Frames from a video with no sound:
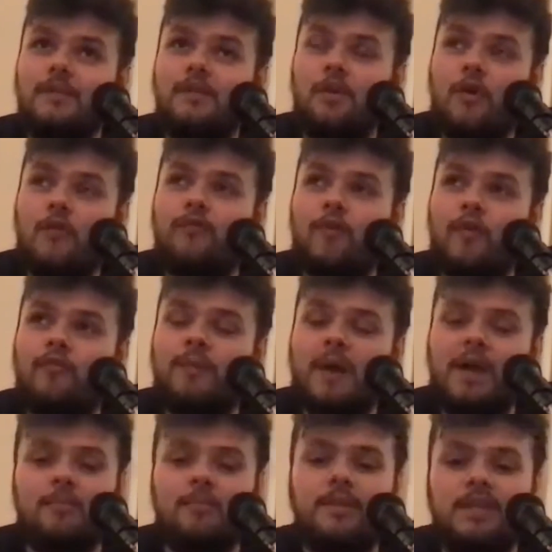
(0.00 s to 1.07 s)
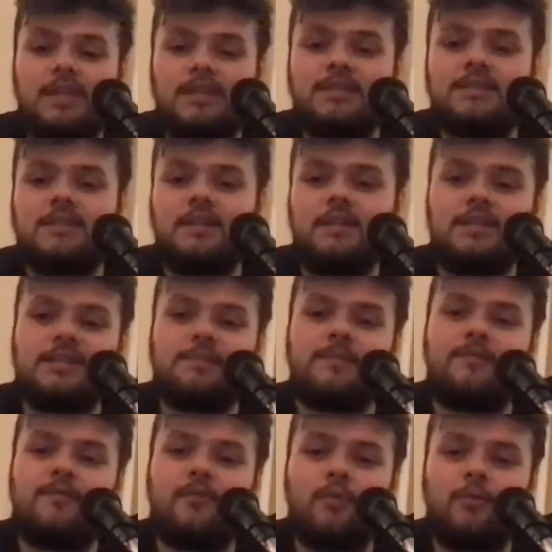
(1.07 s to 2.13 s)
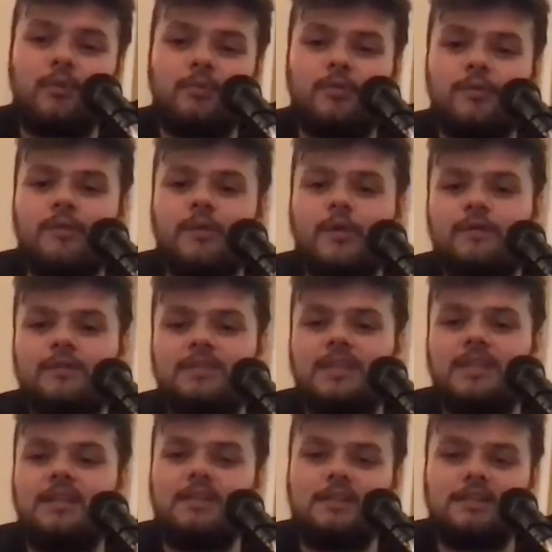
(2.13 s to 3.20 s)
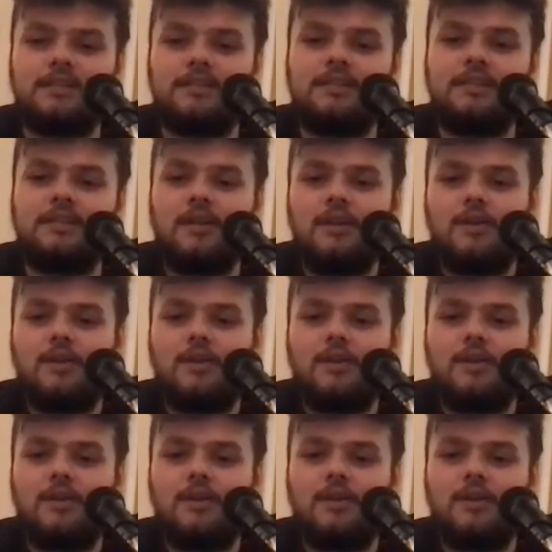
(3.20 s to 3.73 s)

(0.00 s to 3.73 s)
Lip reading: of back being in the circus before we moved over to England